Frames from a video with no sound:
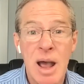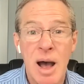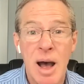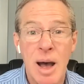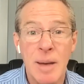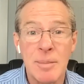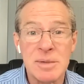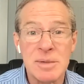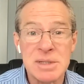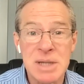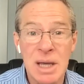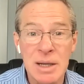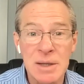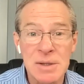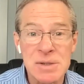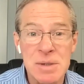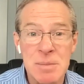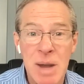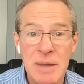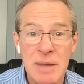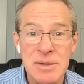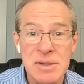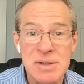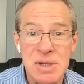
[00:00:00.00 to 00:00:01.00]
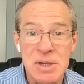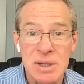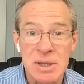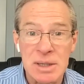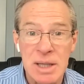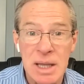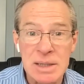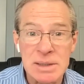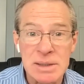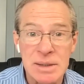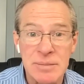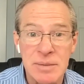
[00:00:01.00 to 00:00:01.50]
Um, tell us about this mm-hmm.
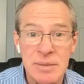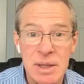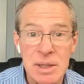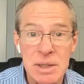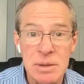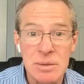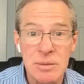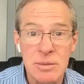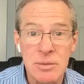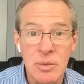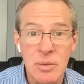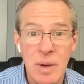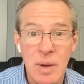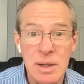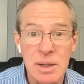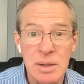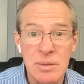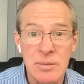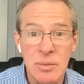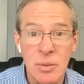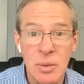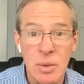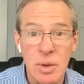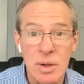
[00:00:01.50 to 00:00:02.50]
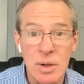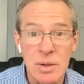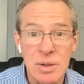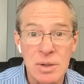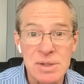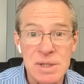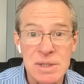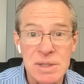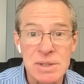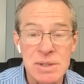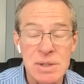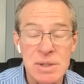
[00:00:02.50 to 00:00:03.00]
elective that you have created for
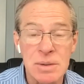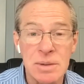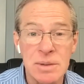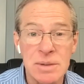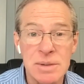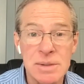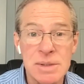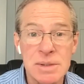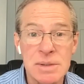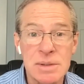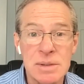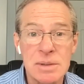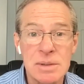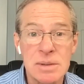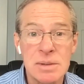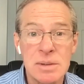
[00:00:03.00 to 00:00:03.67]
nursing students.